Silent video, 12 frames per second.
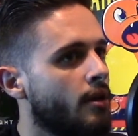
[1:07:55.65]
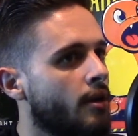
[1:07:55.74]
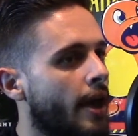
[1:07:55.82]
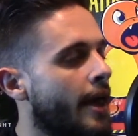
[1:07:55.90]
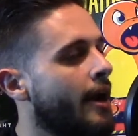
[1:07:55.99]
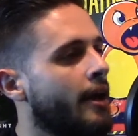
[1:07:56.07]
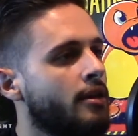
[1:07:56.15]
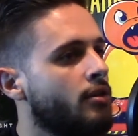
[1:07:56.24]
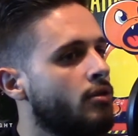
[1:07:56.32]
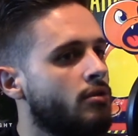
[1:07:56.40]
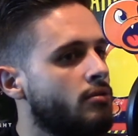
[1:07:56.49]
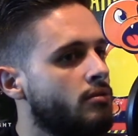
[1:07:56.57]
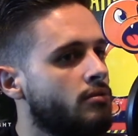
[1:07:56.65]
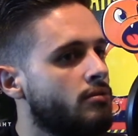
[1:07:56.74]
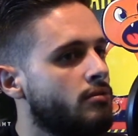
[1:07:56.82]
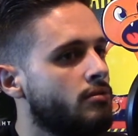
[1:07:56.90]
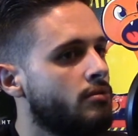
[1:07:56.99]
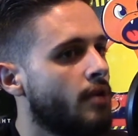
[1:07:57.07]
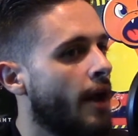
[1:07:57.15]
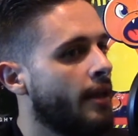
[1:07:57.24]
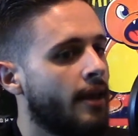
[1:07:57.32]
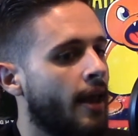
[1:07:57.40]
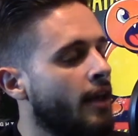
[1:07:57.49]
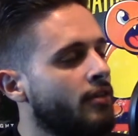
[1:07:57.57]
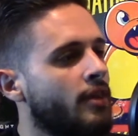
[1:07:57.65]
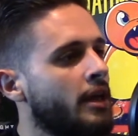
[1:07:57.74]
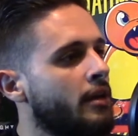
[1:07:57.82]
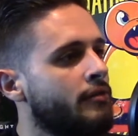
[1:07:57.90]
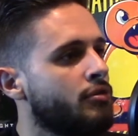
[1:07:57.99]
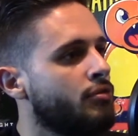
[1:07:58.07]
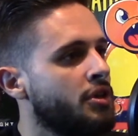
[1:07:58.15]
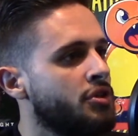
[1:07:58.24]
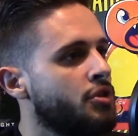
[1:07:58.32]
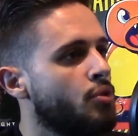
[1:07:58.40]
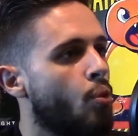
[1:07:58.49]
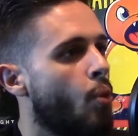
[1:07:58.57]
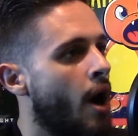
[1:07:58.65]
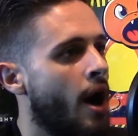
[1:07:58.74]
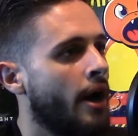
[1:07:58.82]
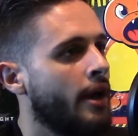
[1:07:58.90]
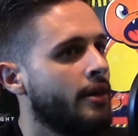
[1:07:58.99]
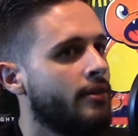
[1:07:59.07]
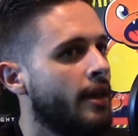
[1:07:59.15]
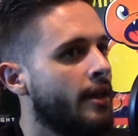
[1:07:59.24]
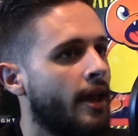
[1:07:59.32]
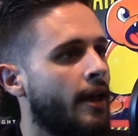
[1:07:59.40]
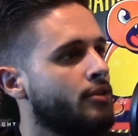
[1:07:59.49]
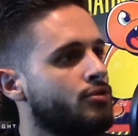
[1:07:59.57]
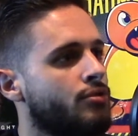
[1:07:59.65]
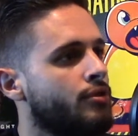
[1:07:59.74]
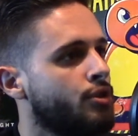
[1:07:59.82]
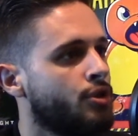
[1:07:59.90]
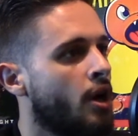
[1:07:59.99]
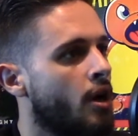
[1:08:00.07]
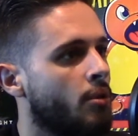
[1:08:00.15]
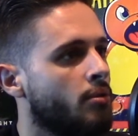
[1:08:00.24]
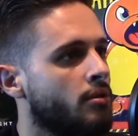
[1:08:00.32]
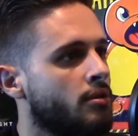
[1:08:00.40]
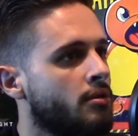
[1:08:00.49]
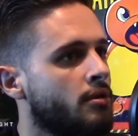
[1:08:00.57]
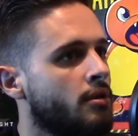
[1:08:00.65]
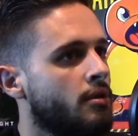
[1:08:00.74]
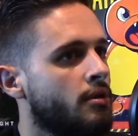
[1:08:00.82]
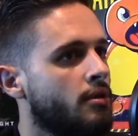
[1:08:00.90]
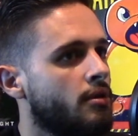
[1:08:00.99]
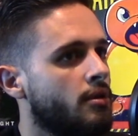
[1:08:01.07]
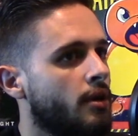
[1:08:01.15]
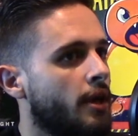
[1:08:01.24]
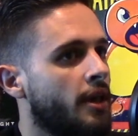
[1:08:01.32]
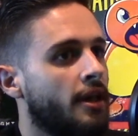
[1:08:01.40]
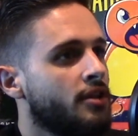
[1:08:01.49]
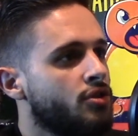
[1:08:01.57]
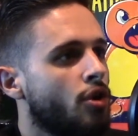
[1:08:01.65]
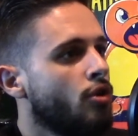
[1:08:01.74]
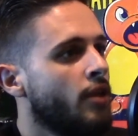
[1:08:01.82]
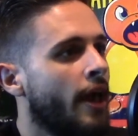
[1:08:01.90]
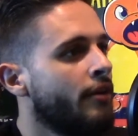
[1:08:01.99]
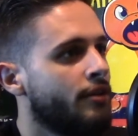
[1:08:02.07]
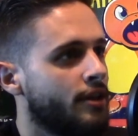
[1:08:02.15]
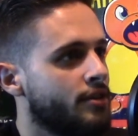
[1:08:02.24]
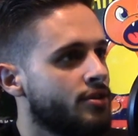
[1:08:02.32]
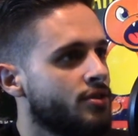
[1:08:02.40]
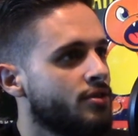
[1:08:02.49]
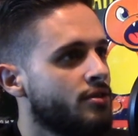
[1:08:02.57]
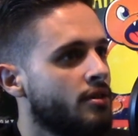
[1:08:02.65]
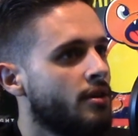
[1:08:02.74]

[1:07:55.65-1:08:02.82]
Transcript: And I can't think of a reason why they canceled the show. It's hilarious.